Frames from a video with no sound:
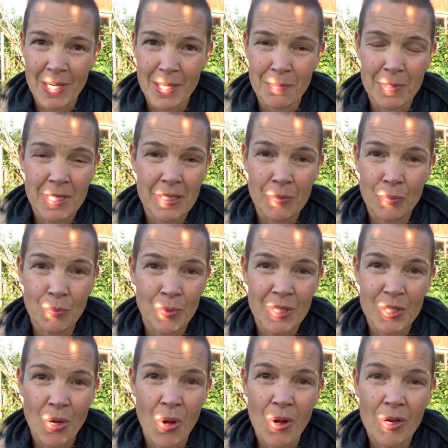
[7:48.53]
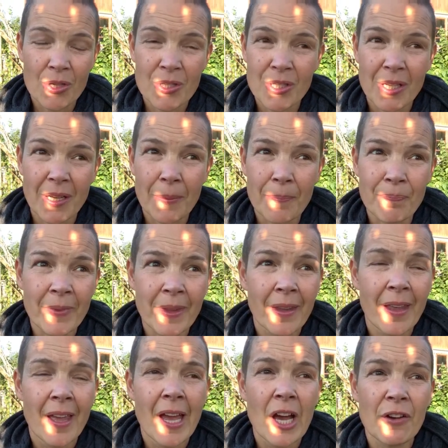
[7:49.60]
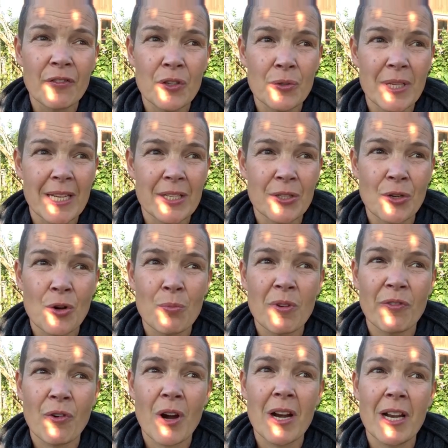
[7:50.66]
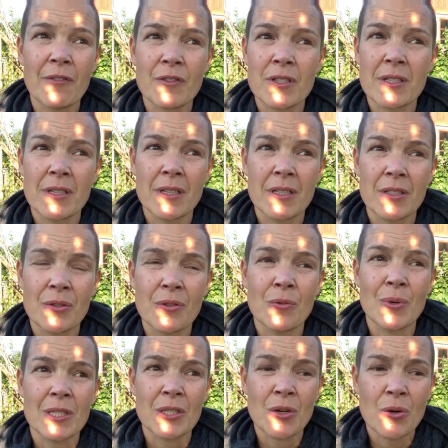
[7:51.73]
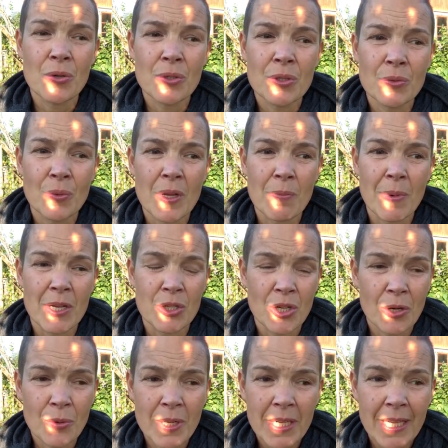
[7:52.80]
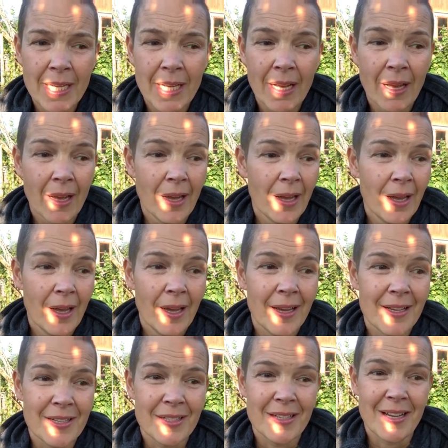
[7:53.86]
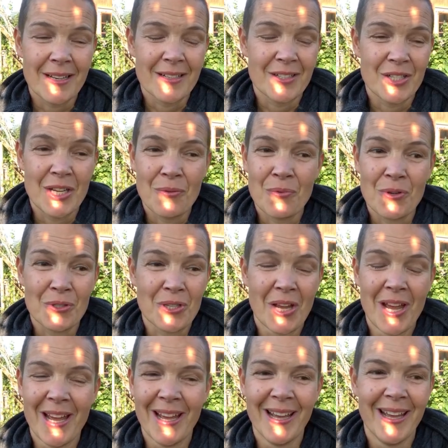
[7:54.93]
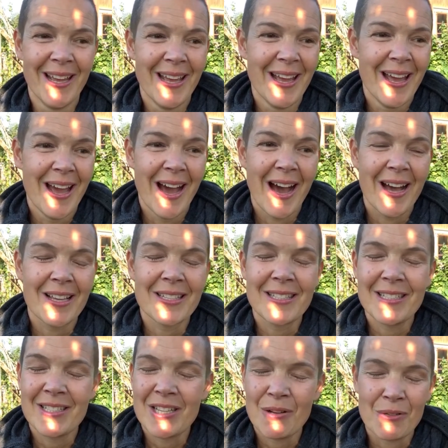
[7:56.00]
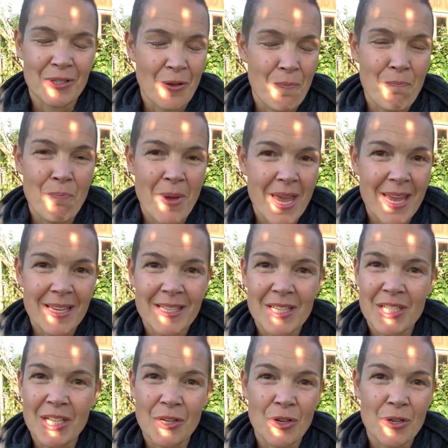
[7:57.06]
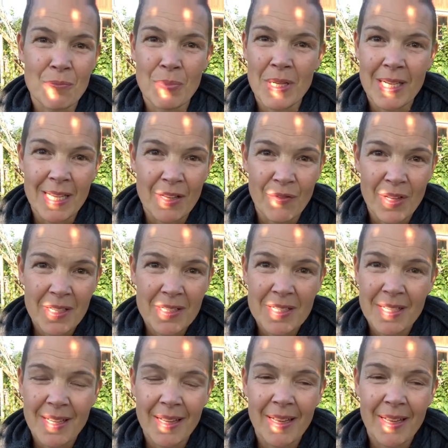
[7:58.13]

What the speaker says: And we talked a few days ago before I left to the West Coast with my children, and she was she was amazed and she couldn't believe it.